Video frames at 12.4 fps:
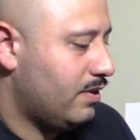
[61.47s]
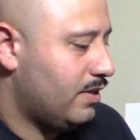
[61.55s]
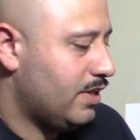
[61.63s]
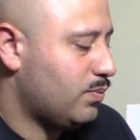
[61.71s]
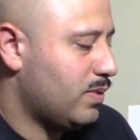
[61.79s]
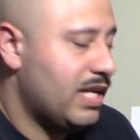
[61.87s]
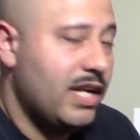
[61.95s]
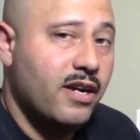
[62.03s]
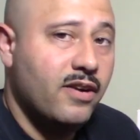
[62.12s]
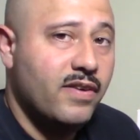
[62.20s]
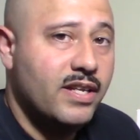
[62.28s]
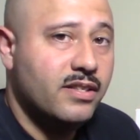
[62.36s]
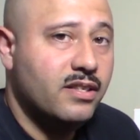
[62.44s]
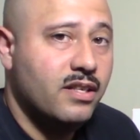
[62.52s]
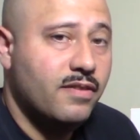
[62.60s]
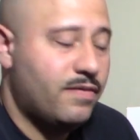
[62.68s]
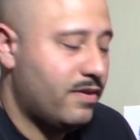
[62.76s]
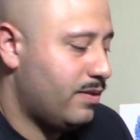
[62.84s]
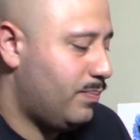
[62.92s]
this one here is good
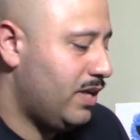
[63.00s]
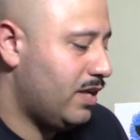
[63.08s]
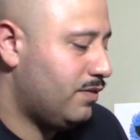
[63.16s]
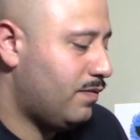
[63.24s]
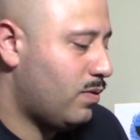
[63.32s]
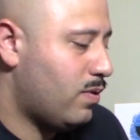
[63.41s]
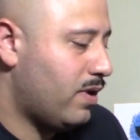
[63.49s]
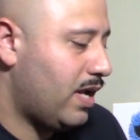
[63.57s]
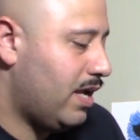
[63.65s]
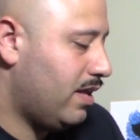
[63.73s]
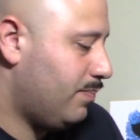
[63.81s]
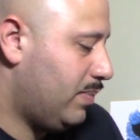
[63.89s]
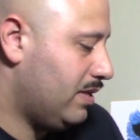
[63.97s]
for the PS4 and the